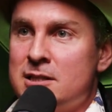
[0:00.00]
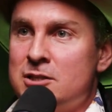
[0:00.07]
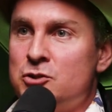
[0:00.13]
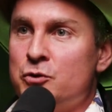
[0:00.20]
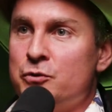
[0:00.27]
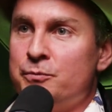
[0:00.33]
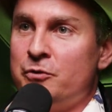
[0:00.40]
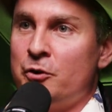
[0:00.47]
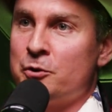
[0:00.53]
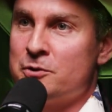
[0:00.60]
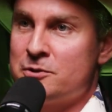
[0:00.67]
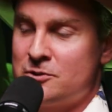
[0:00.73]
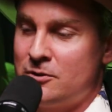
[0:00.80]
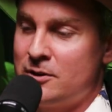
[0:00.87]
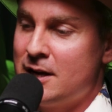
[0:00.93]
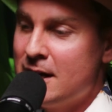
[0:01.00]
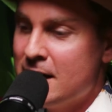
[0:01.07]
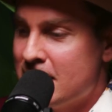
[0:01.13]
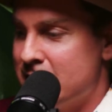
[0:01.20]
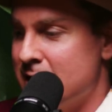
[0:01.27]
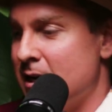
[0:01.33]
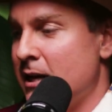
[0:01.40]
They're too focused on
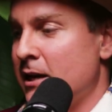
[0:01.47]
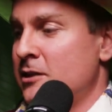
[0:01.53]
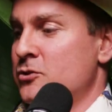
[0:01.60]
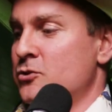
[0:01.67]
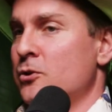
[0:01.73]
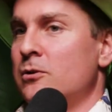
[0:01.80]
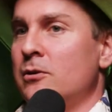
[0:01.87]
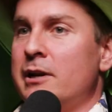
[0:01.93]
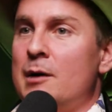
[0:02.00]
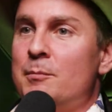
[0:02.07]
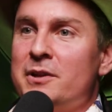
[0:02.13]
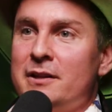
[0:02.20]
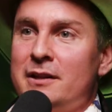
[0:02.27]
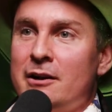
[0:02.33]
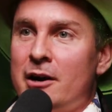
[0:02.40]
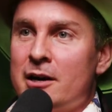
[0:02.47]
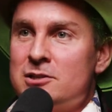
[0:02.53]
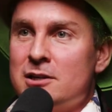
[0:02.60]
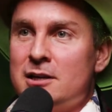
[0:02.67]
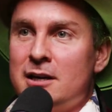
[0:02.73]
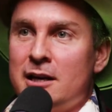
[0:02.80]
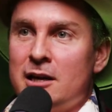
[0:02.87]
the external number that they're
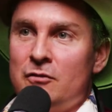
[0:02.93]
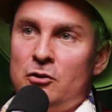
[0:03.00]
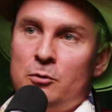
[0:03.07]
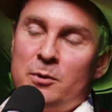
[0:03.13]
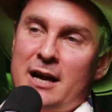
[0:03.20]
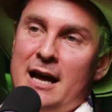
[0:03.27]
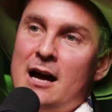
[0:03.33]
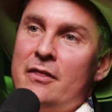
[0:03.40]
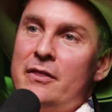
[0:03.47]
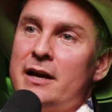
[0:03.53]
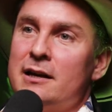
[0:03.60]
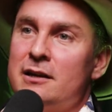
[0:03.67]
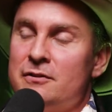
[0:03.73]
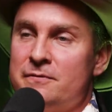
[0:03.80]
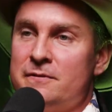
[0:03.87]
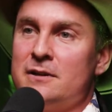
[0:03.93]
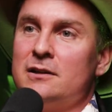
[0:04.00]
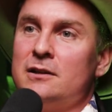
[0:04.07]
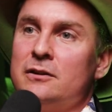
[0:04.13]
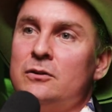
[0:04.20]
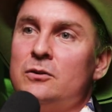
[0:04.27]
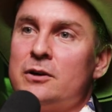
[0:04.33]
actually going to get from and how they're going to
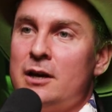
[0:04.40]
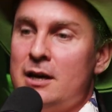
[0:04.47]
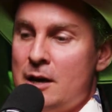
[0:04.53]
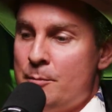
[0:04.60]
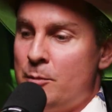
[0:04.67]
feel and look